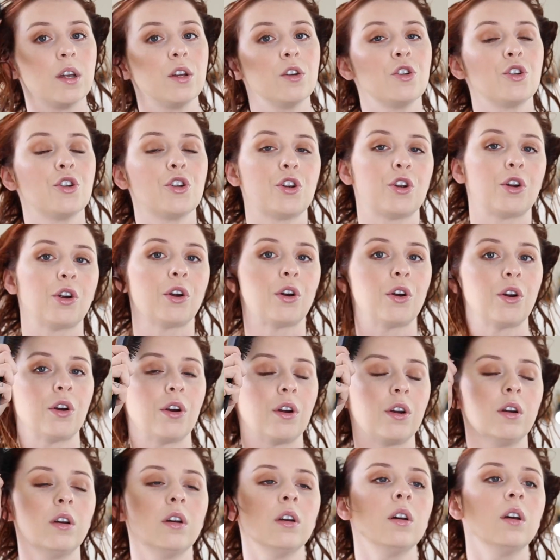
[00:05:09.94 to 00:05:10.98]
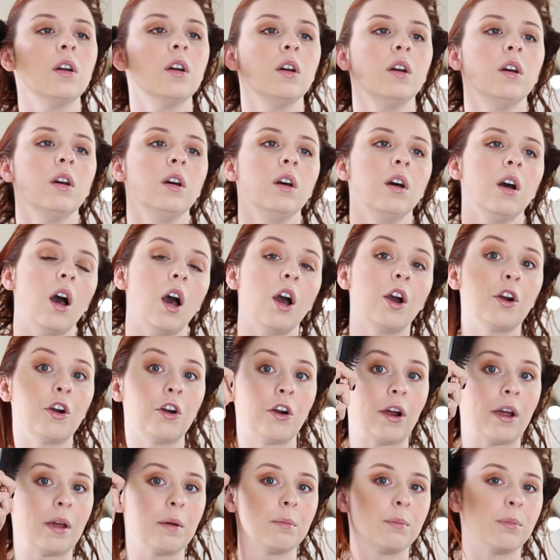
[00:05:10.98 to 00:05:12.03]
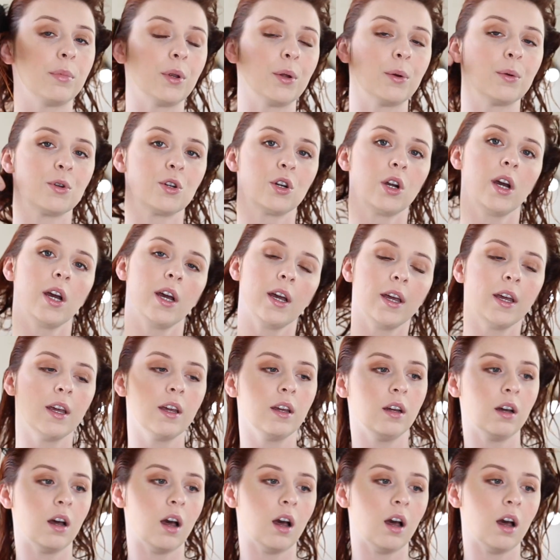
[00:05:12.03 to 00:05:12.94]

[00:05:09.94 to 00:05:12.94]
ensure a great blow dry.